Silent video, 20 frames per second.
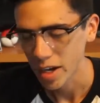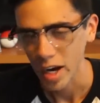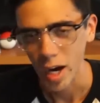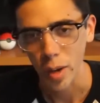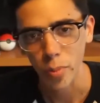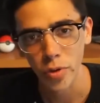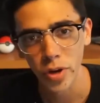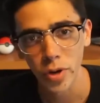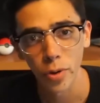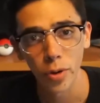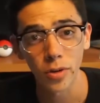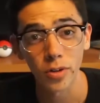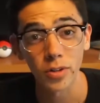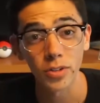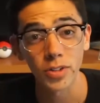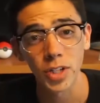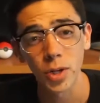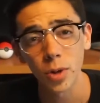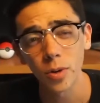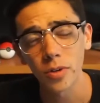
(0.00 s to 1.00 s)
I
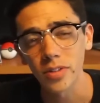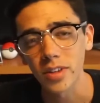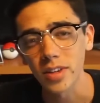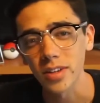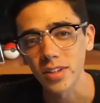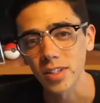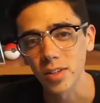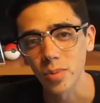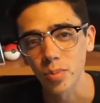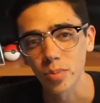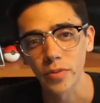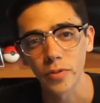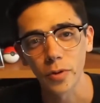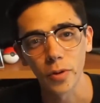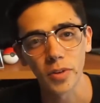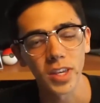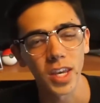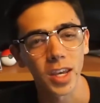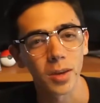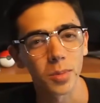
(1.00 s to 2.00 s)
pre-ordered 2 of these
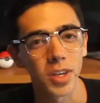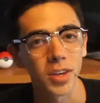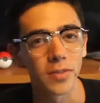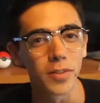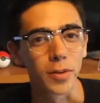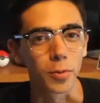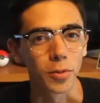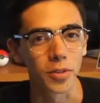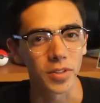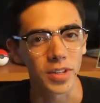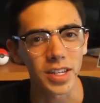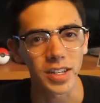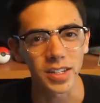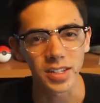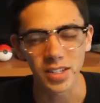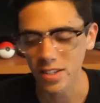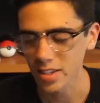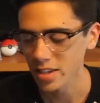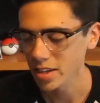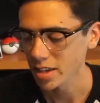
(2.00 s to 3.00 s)
before the game even
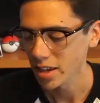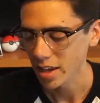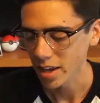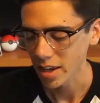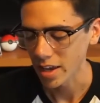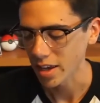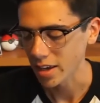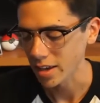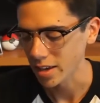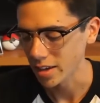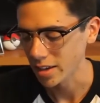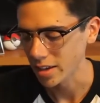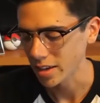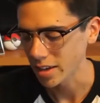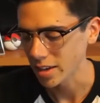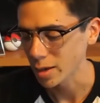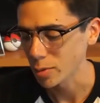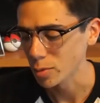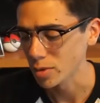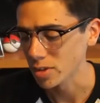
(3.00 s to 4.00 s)
released, and
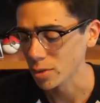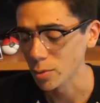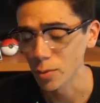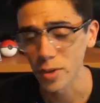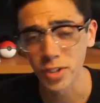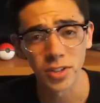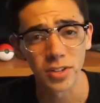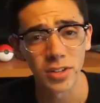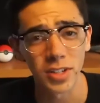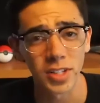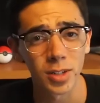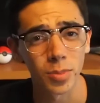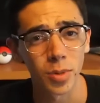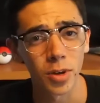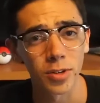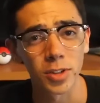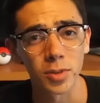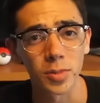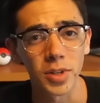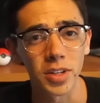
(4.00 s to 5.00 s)
it was originally
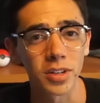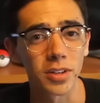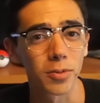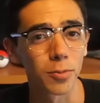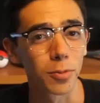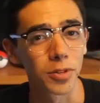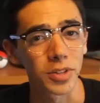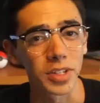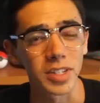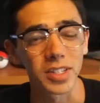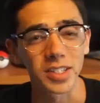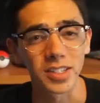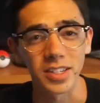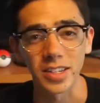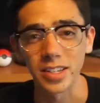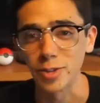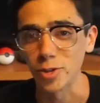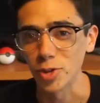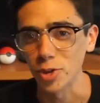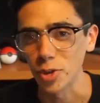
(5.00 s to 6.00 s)
supposed to be released
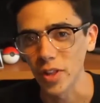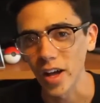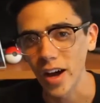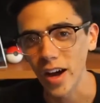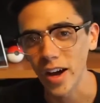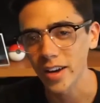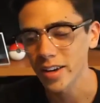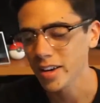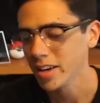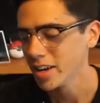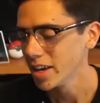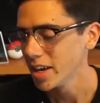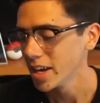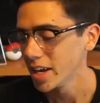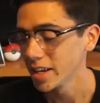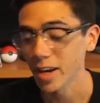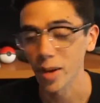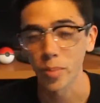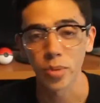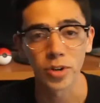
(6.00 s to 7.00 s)
in July.
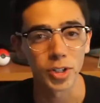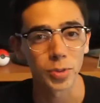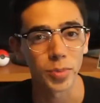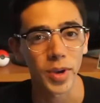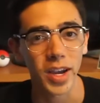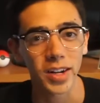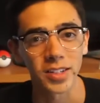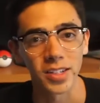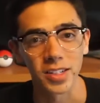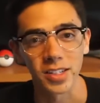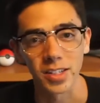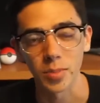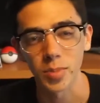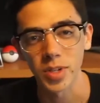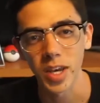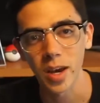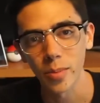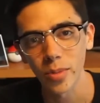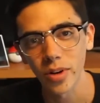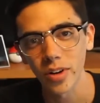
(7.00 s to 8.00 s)
It got pushed back to
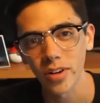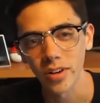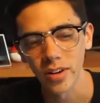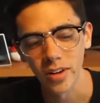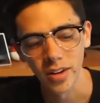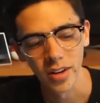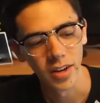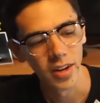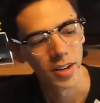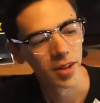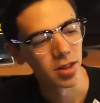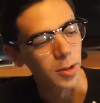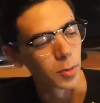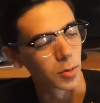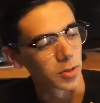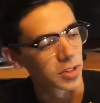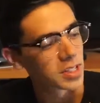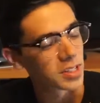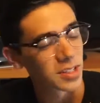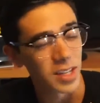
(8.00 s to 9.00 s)
September. The
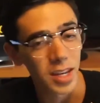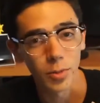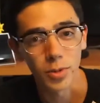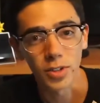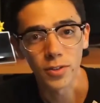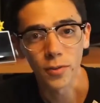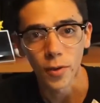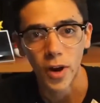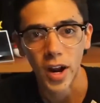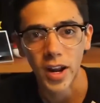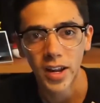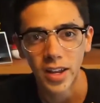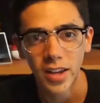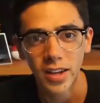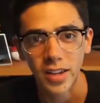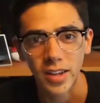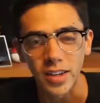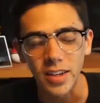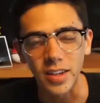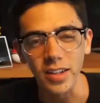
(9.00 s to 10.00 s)
release date was
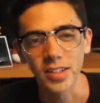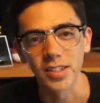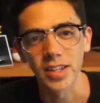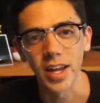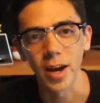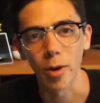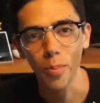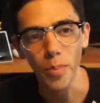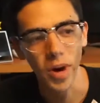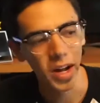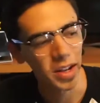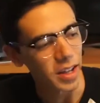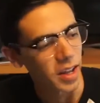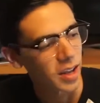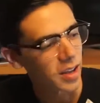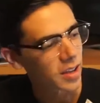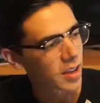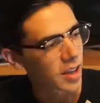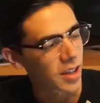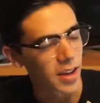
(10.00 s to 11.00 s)
Friday. It's now
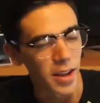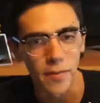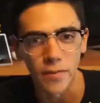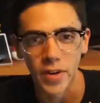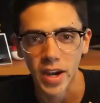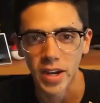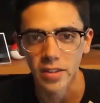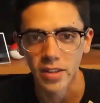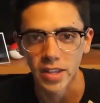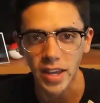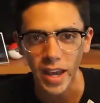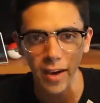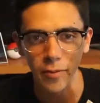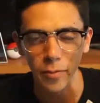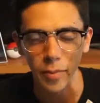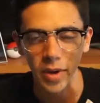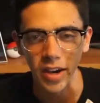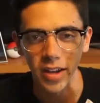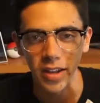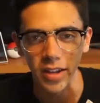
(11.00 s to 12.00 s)
Monday, and I finally
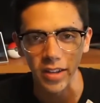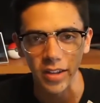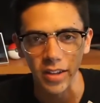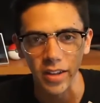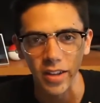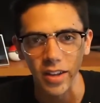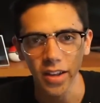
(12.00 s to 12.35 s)
have mine.